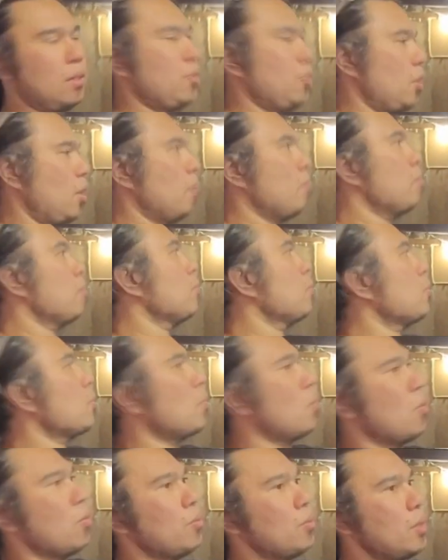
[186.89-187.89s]
job.
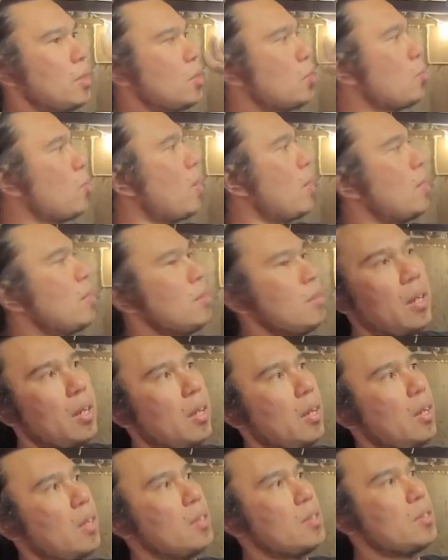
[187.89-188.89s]
So this one
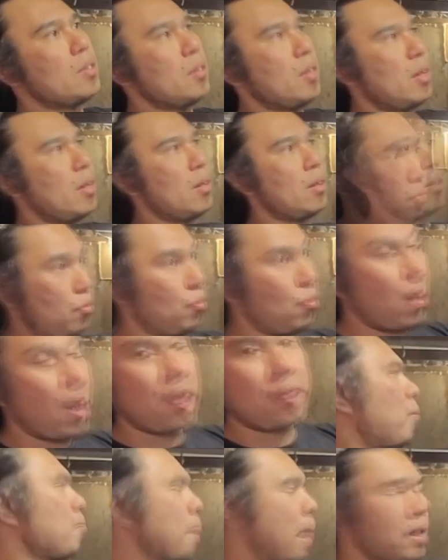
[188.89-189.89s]
is the
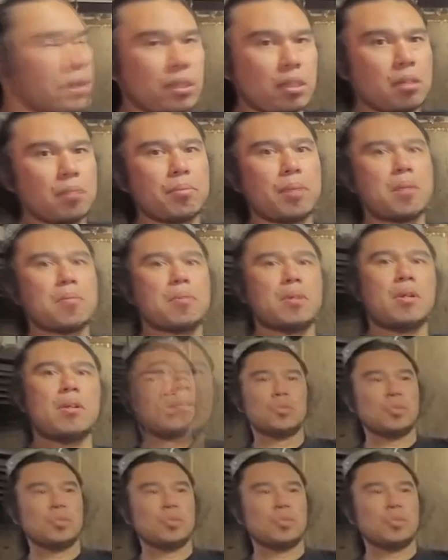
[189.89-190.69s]
right masking paper